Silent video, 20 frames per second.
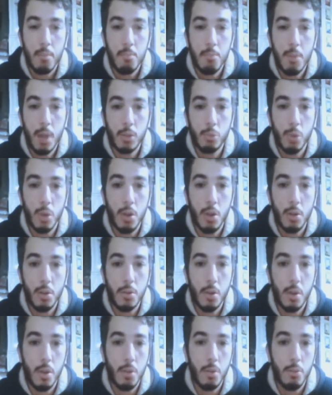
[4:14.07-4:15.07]
but we
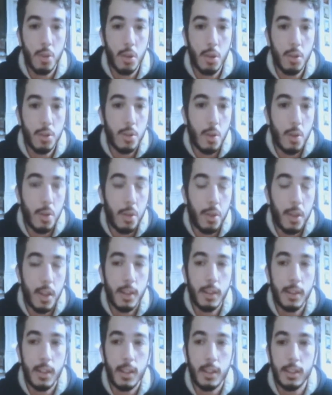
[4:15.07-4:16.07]
also
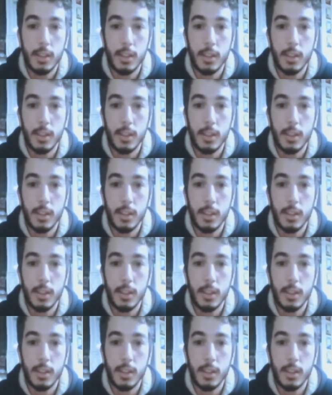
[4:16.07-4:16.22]
think that